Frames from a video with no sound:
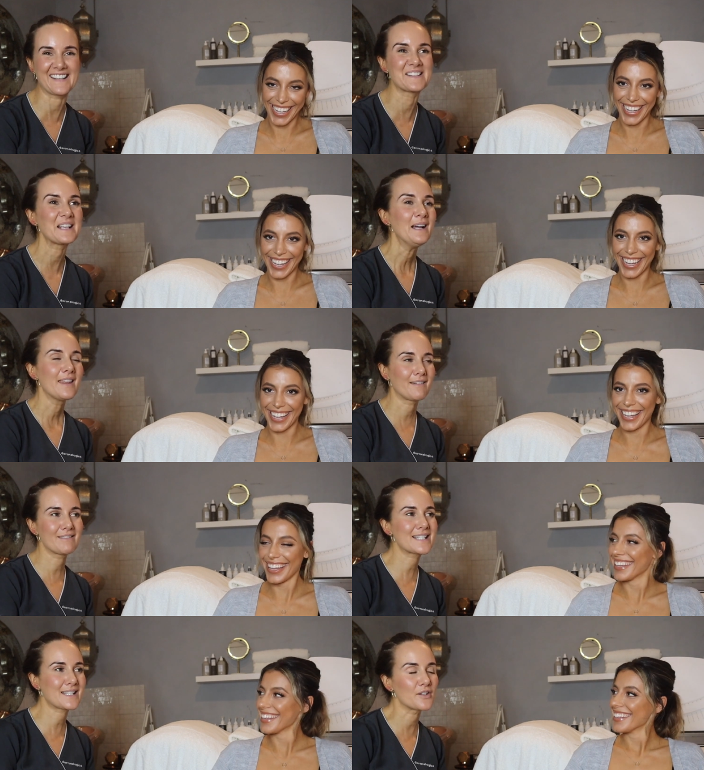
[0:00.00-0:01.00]
Speaker 1: toes. There
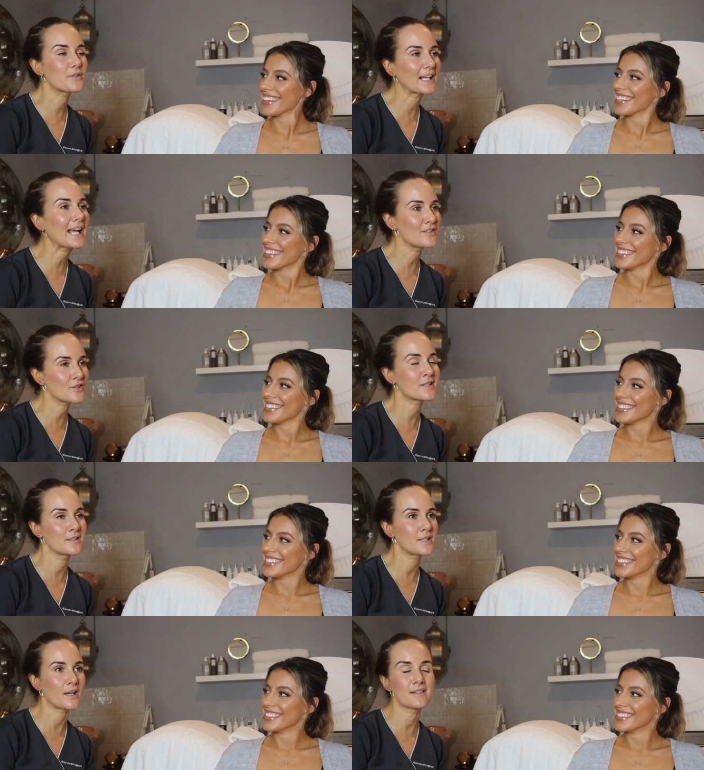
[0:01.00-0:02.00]
is toes, but I can just
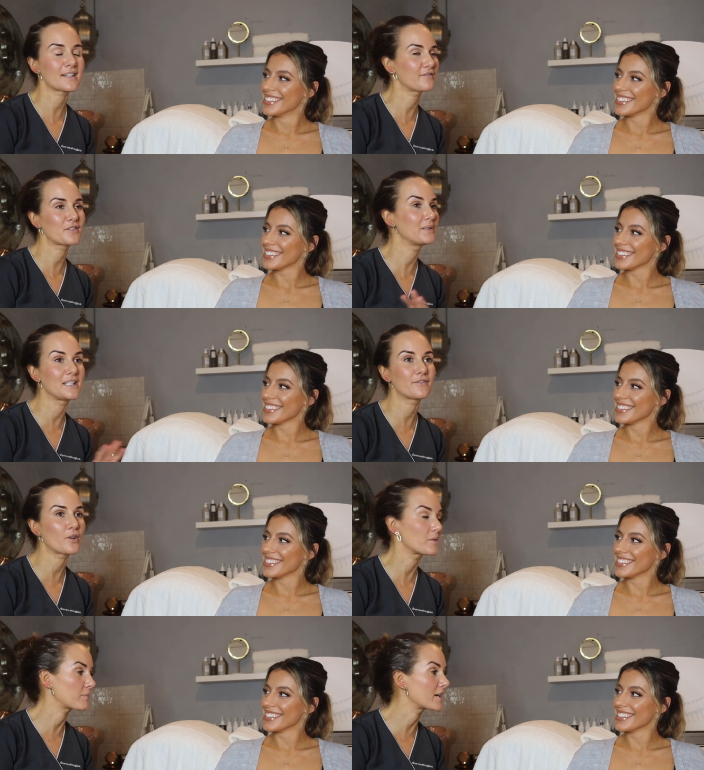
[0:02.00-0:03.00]
do toes, and I've completely
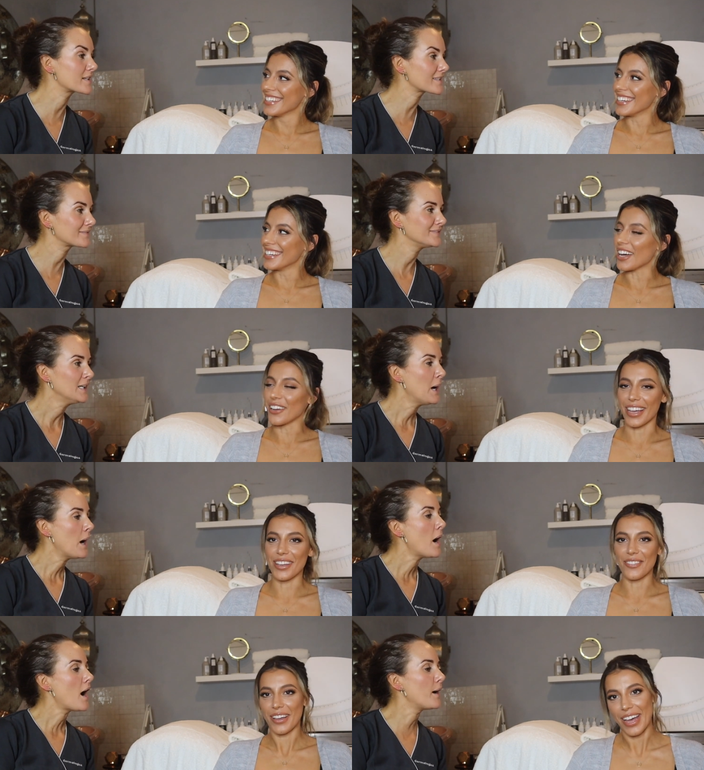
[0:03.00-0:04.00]
forgotten the price. Yeah.
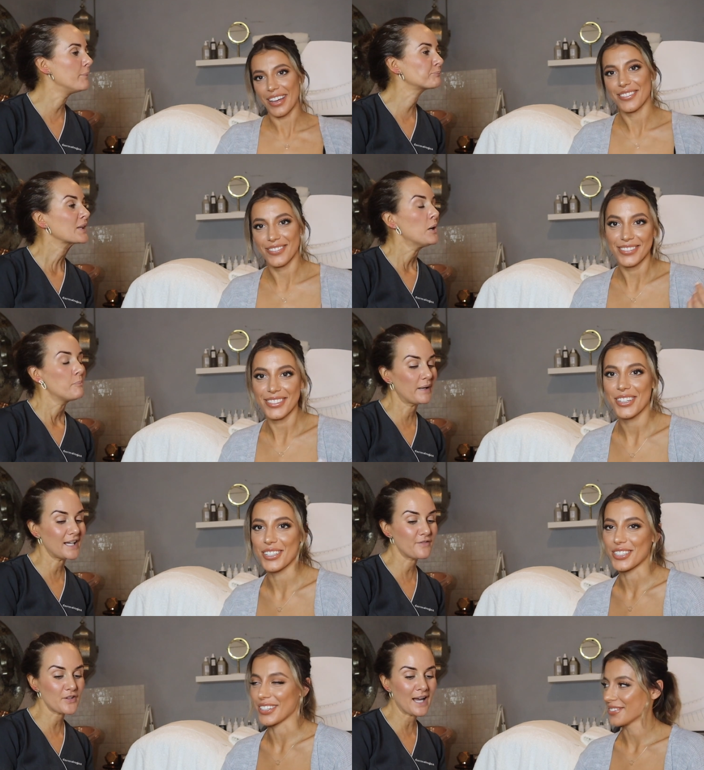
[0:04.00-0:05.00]
Okay, but yeah. Um, but
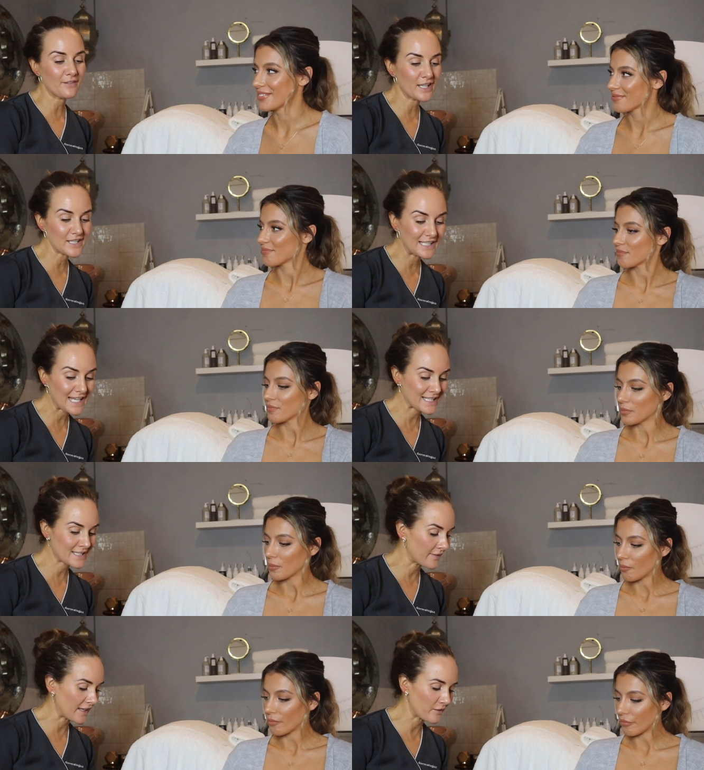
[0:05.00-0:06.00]
you if do. you have like your legs
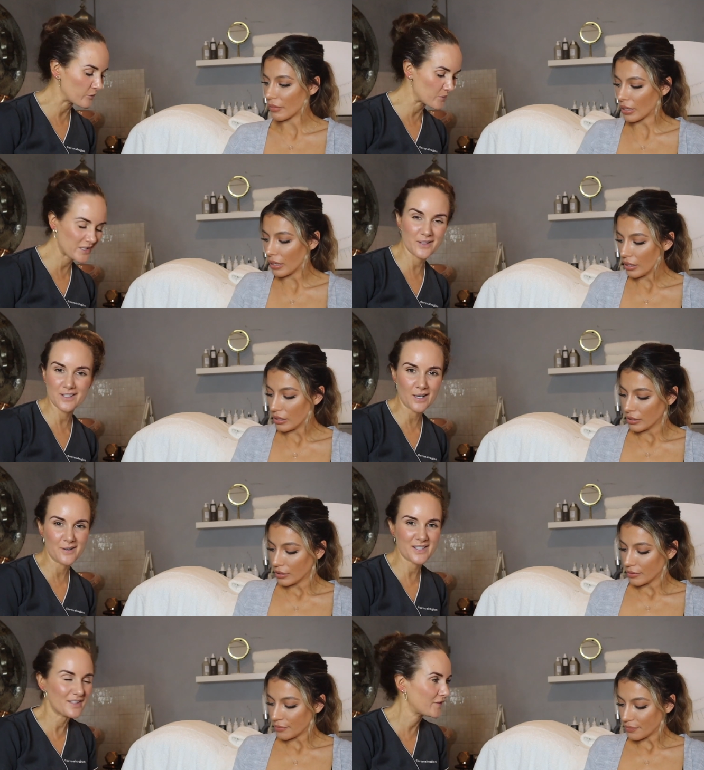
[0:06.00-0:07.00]
done, then I always do the
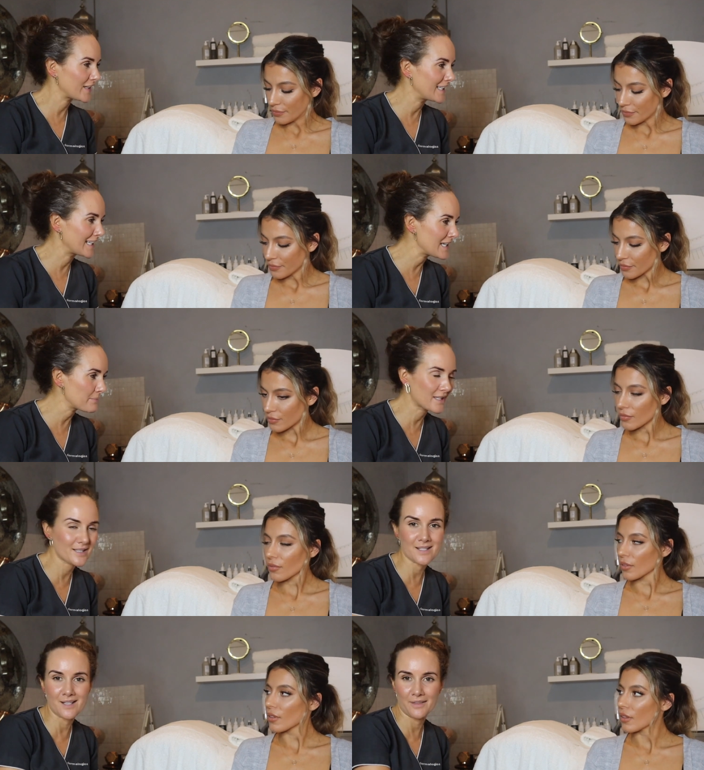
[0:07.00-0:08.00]
toes and the feet in it because
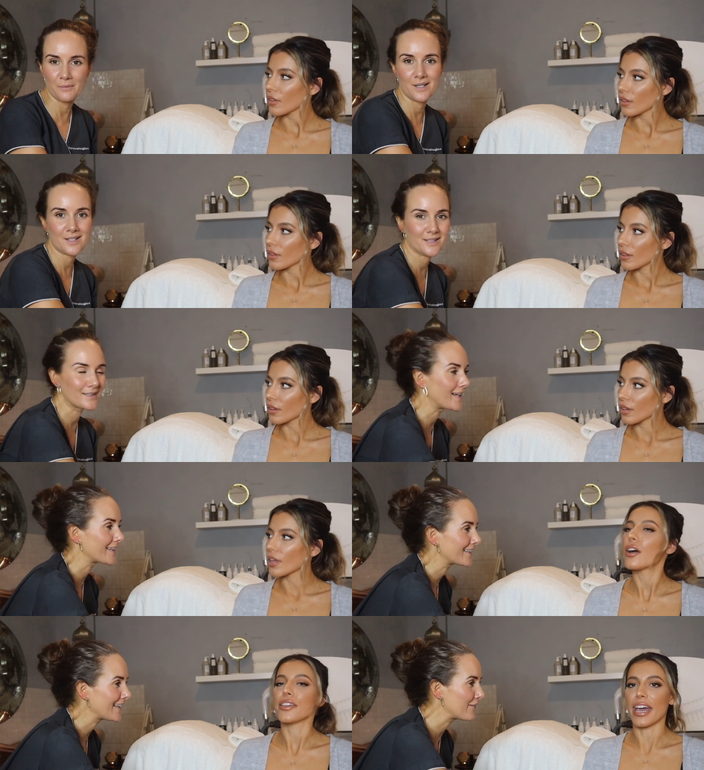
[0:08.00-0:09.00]
there's nothing worse than like
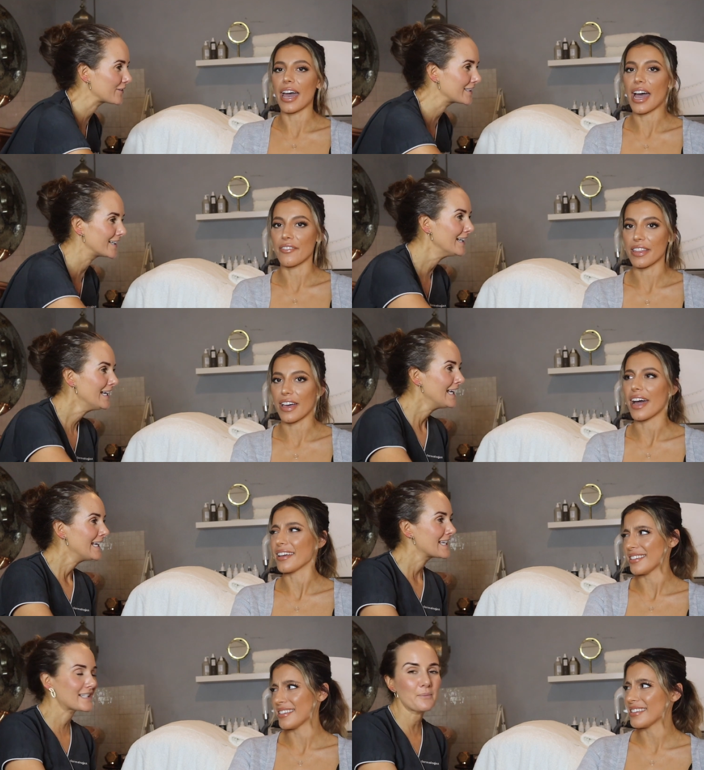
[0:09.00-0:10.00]
yeah having that.
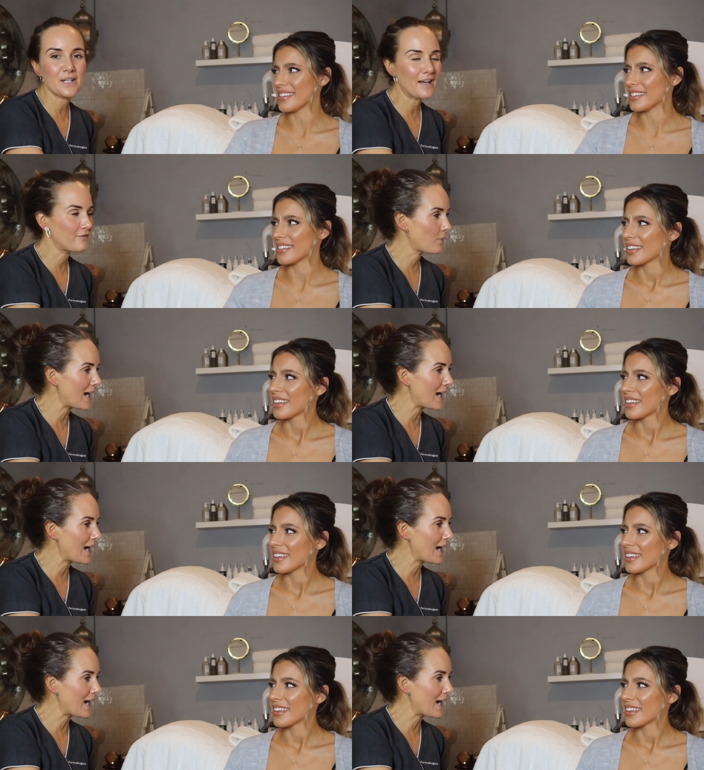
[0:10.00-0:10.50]
It's like when you have a